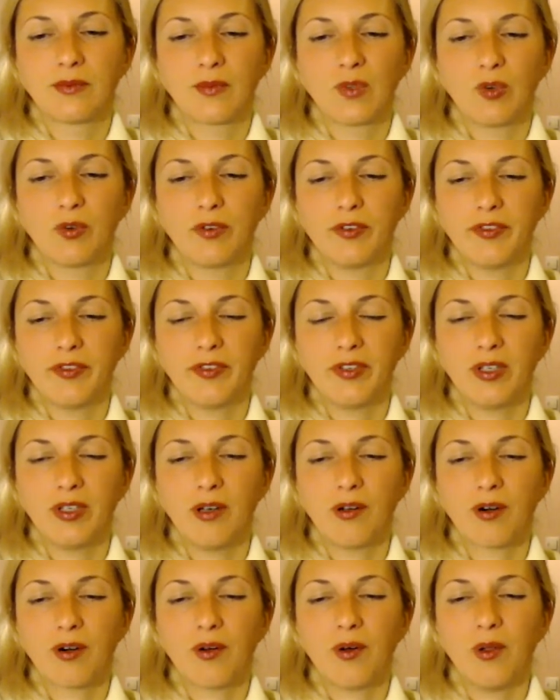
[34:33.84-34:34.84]
We feel
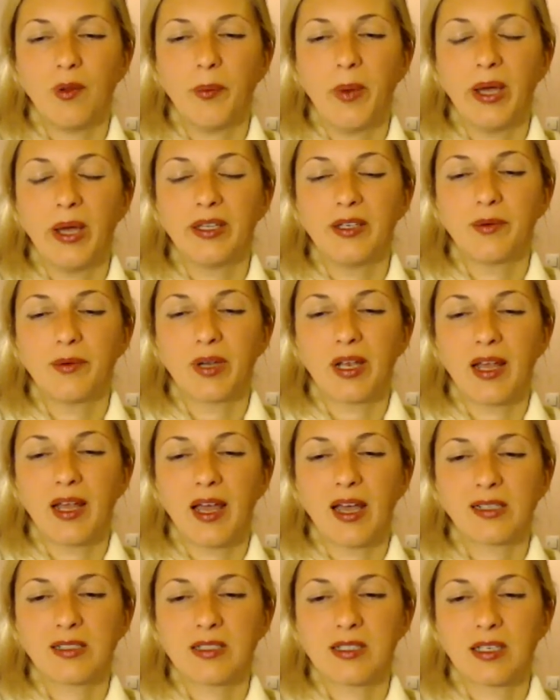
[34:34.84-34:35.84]
our whole body
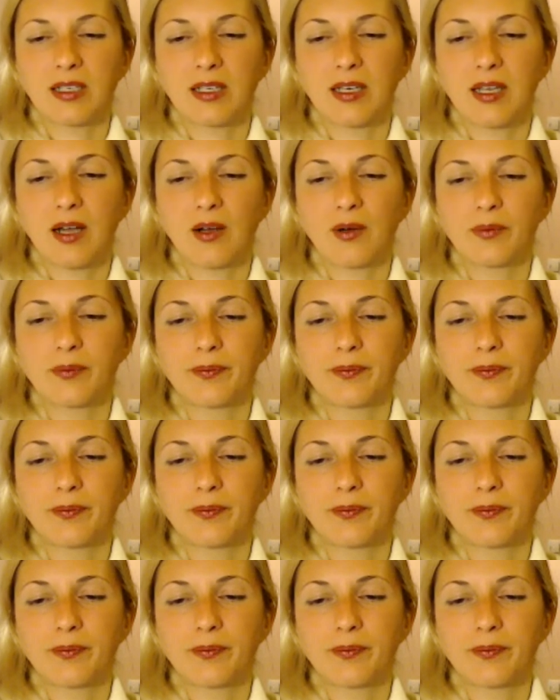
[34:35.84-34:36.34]
relaxing now.